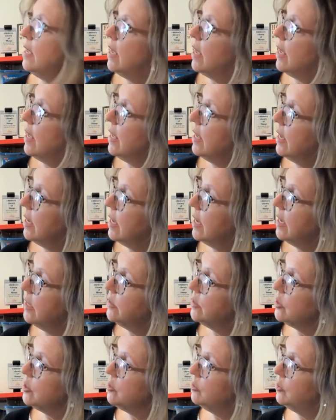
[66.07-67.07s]

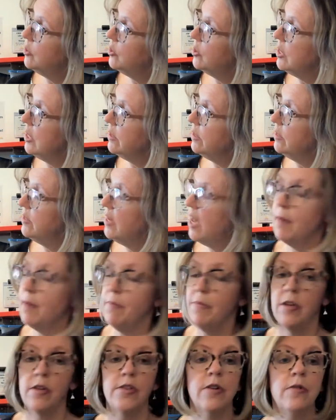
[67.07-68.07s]
and you see at the
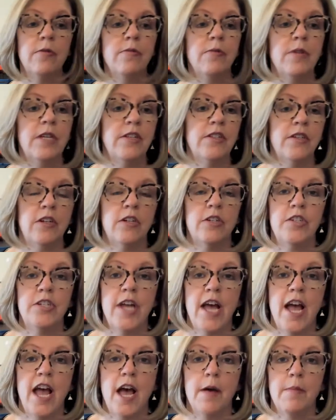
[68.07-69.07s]
top there's a research
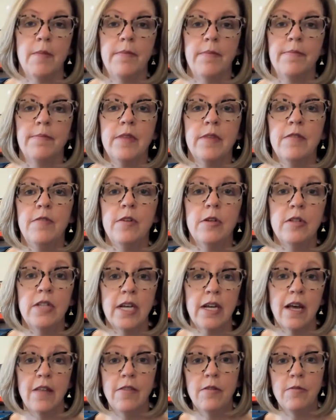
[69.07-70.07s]
tab. If you
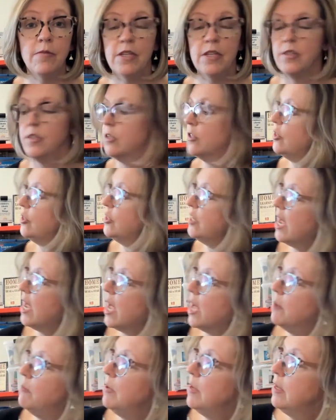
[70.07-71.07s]
click on the research
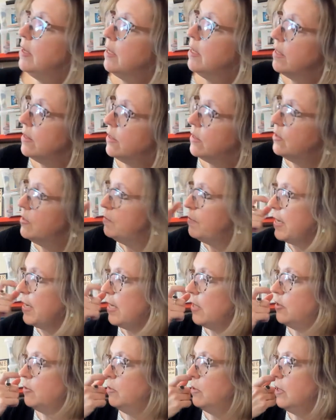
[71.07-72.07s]
tab, this
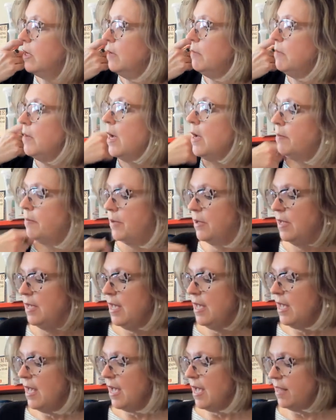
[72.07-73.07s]
page will come up,
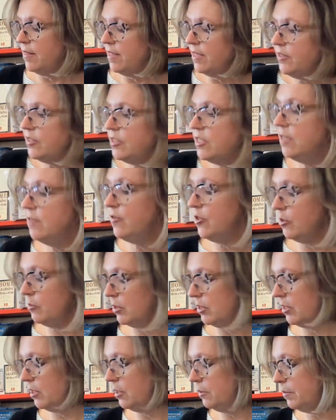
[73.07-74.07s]
and this gives you
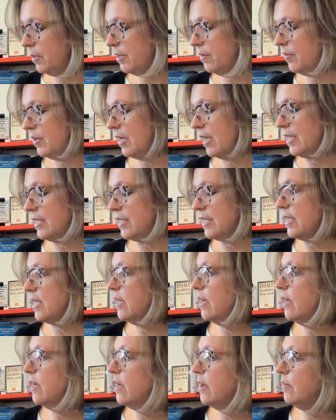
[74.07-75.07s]
a little bit of an
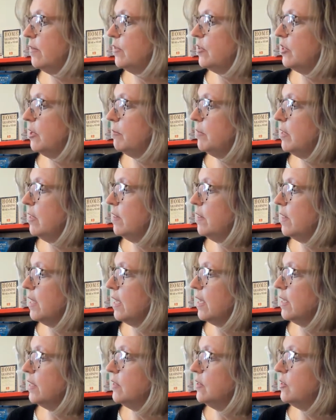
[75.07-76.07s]
idea of some of the
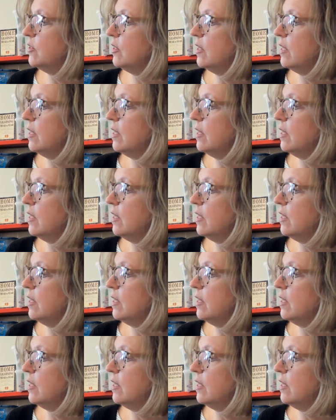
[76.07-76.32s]
things,